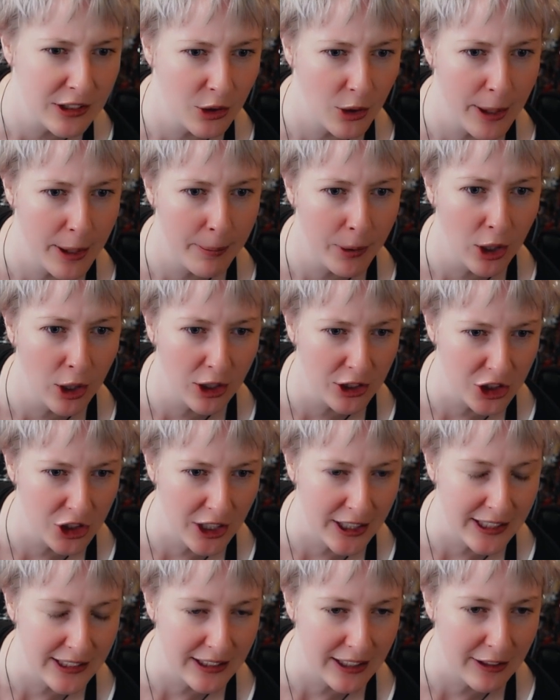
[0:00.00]
so I
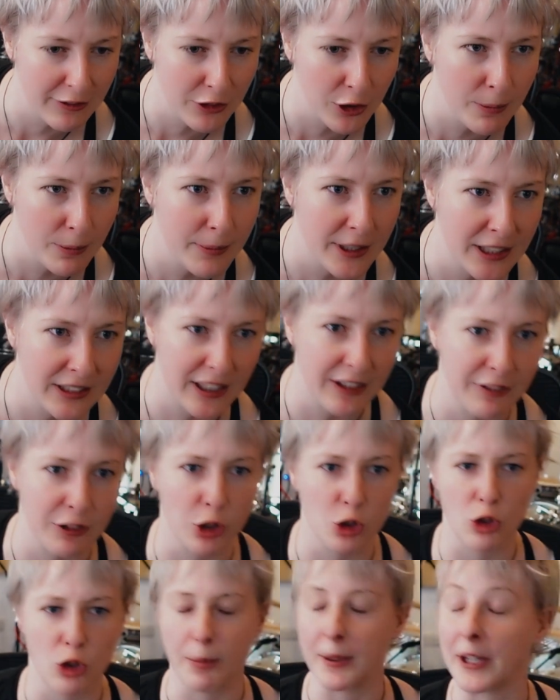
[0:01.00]
apologize if
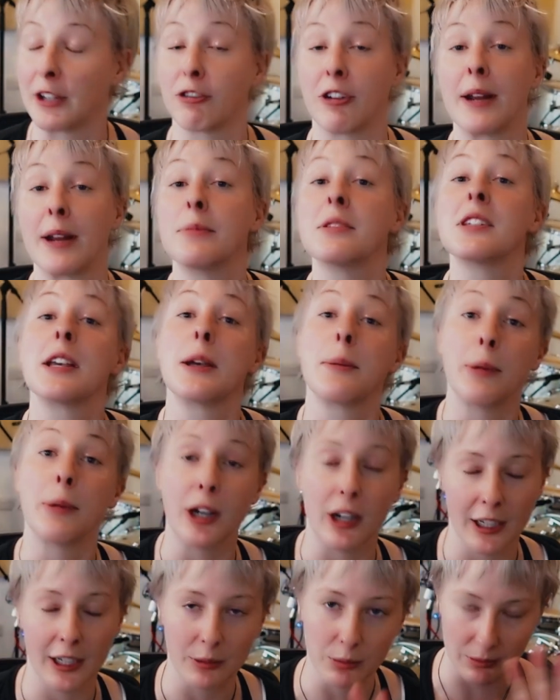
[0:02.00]
you're dropping frames here,
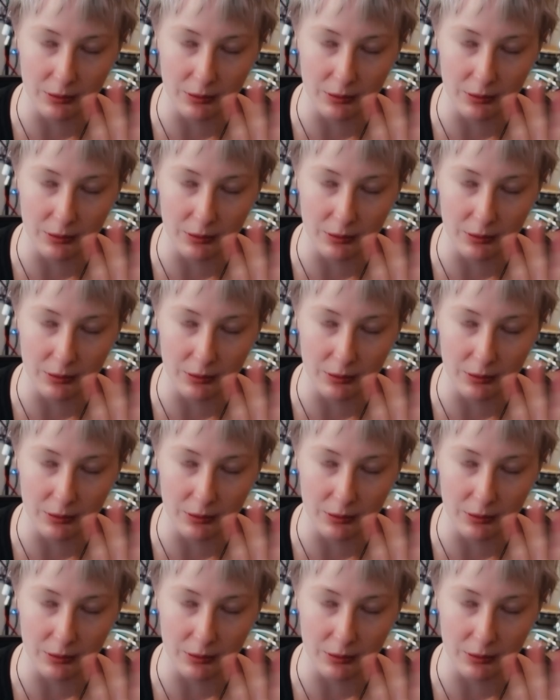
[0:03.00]
but